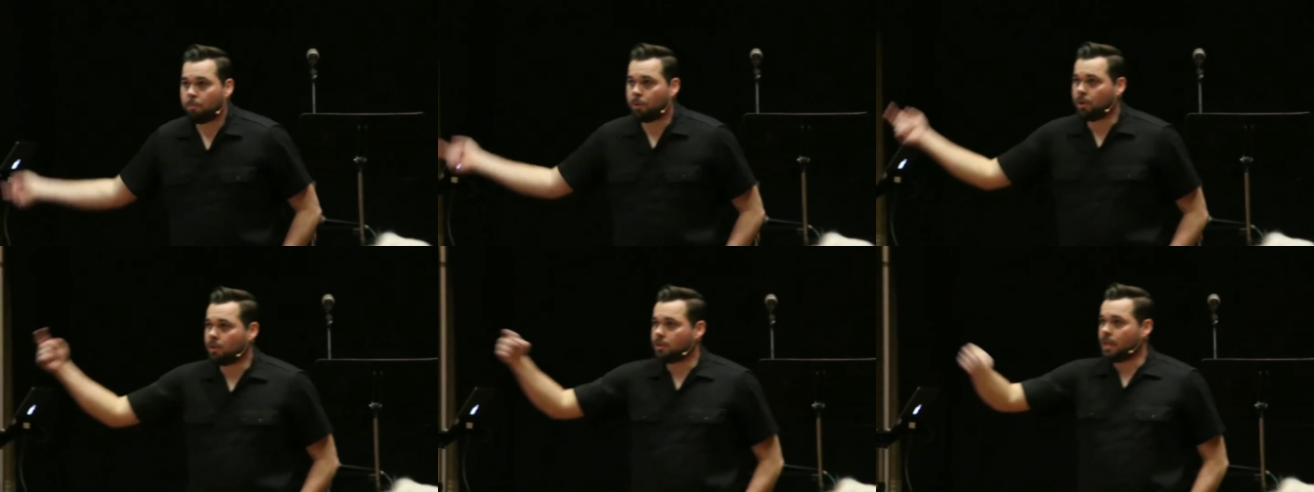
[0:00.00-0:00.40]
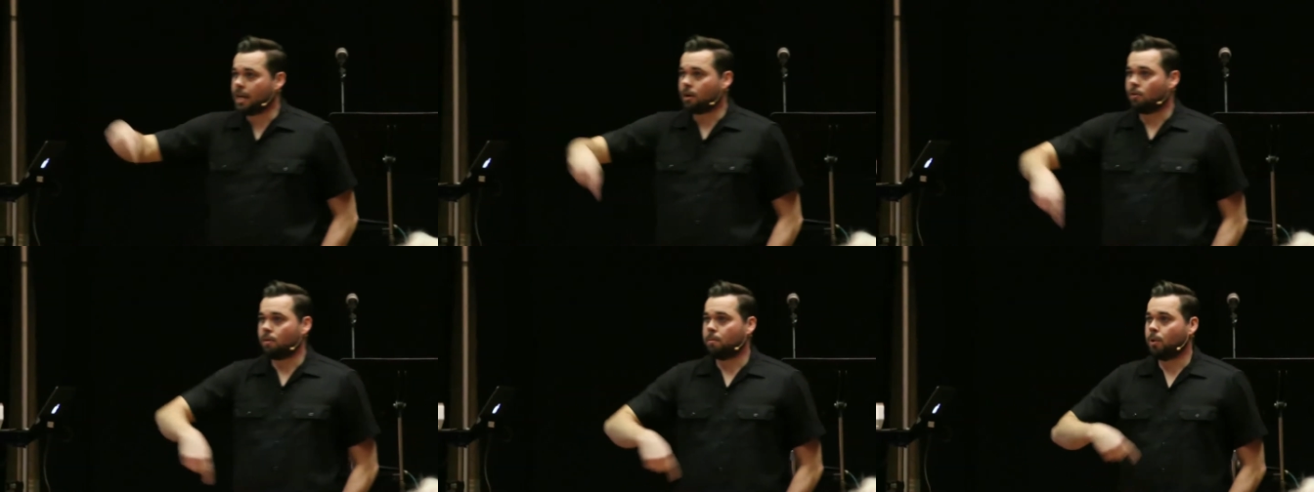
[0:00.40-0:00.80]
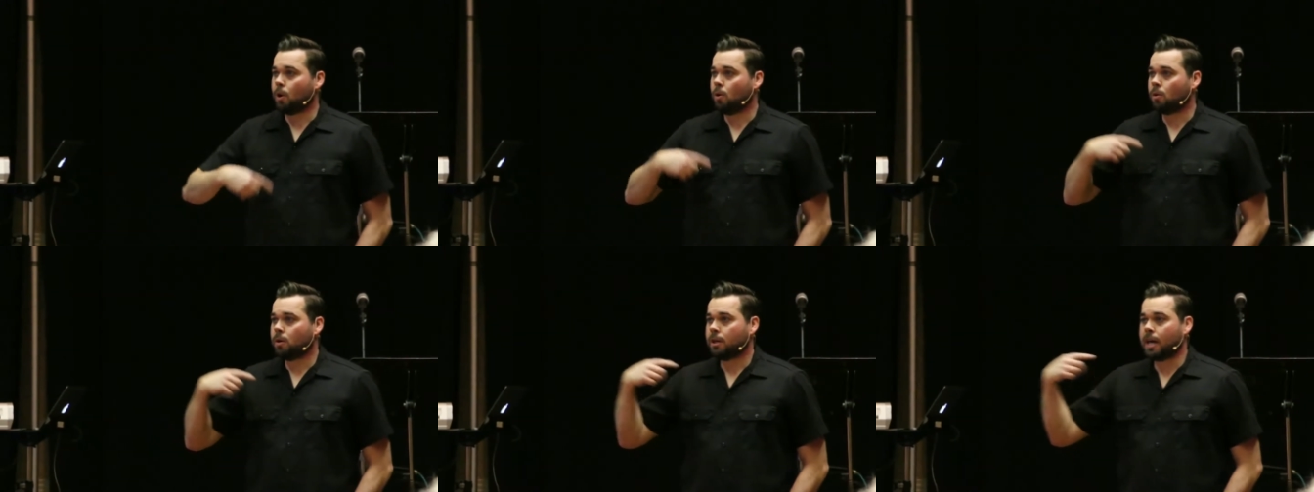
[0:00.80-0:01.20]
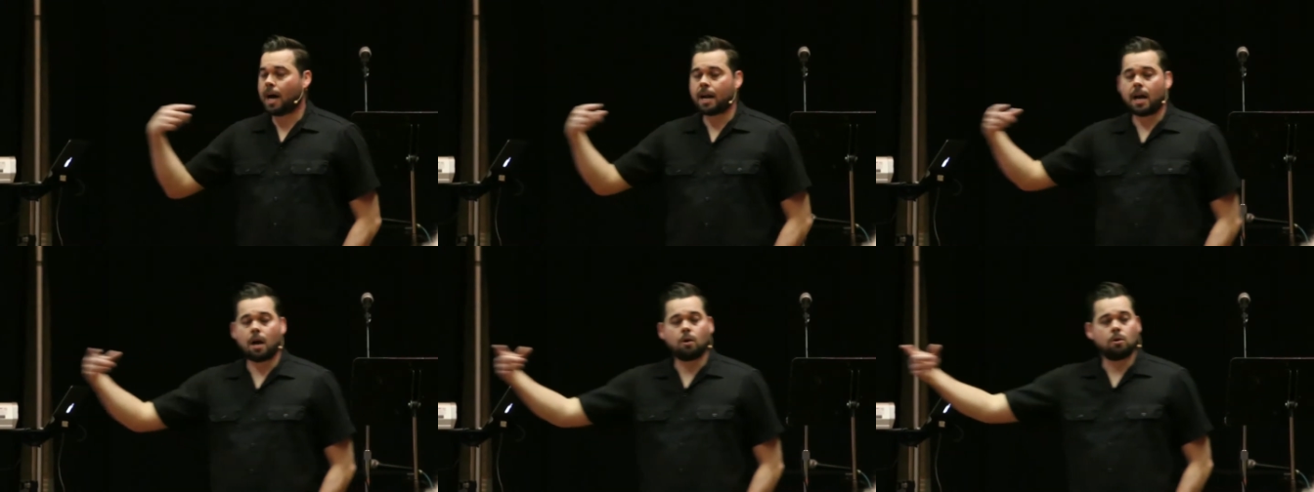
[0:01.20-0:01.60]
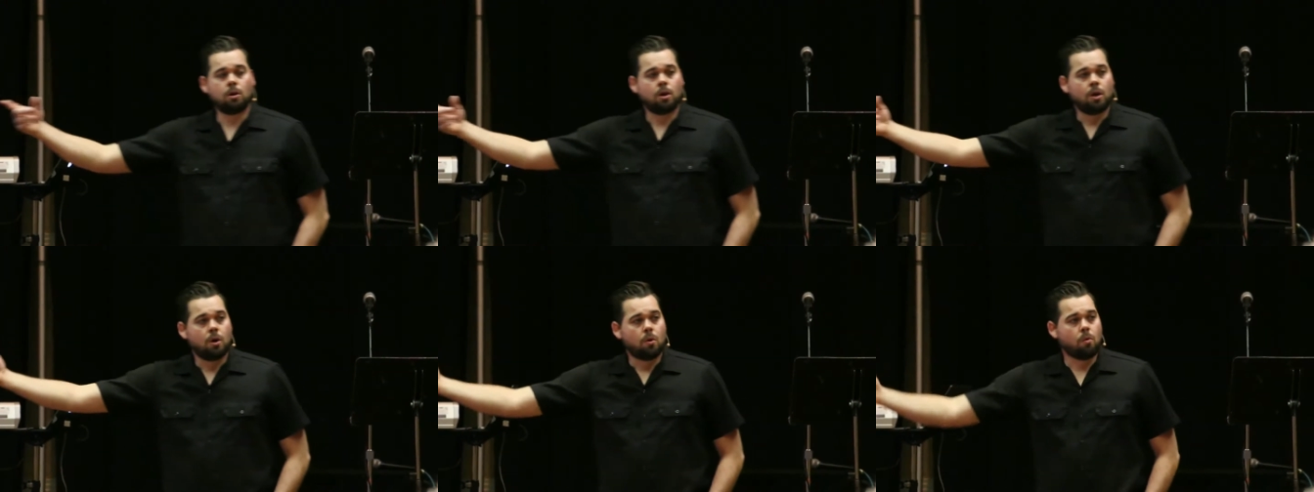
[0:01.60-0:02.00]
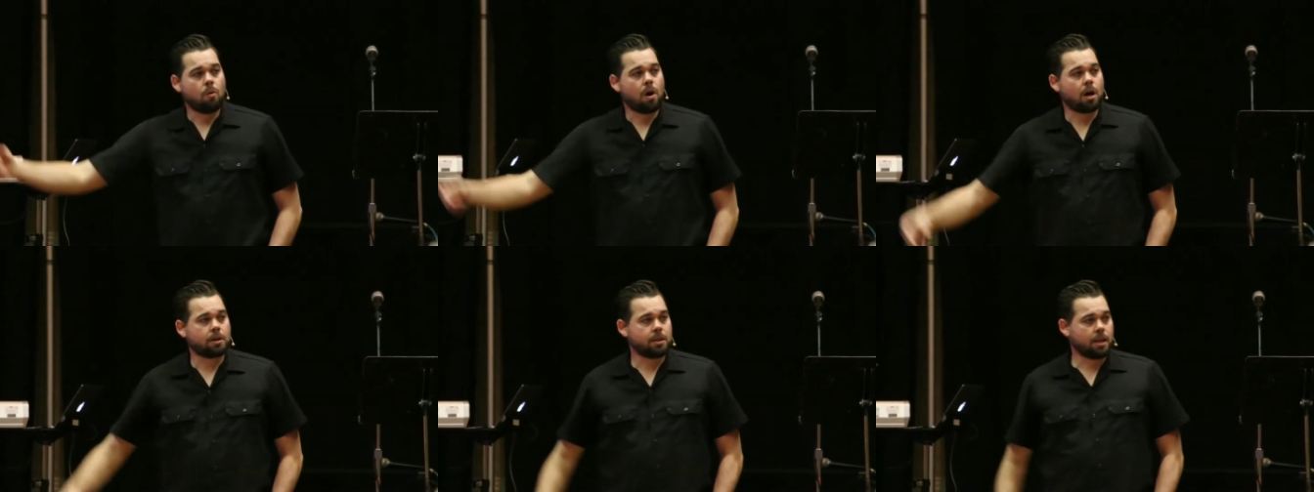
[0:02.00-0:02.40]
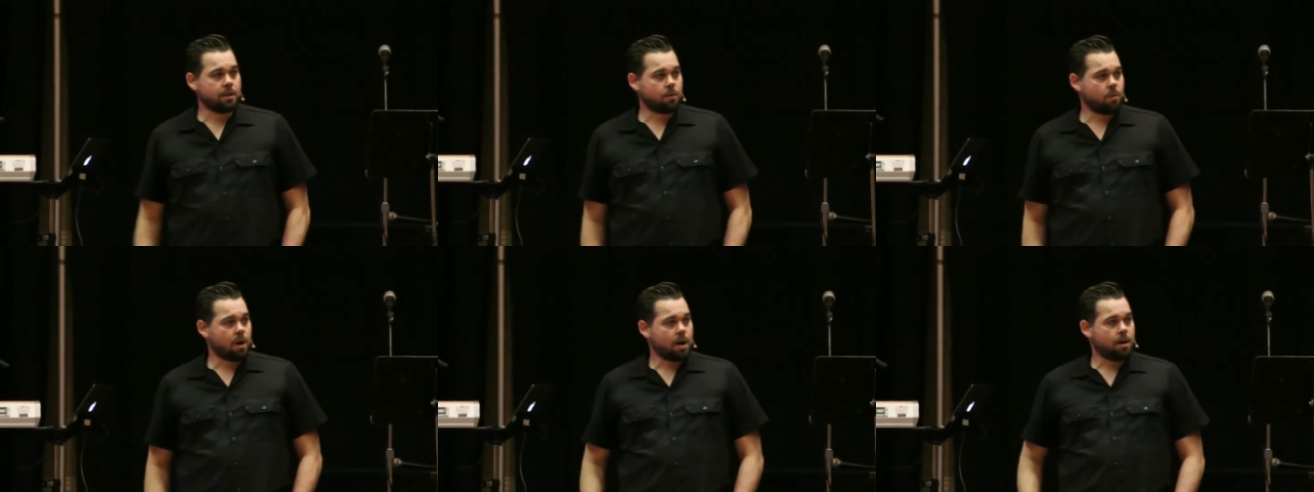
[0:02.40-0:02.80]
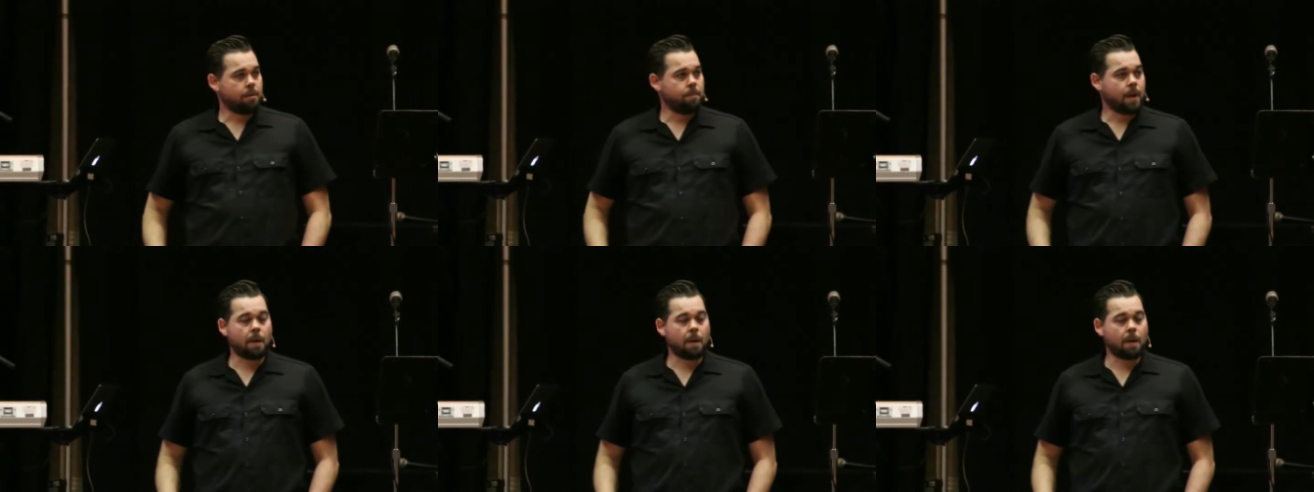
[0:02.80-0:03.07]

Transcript: put his leg over the boat, got out, walked on the water.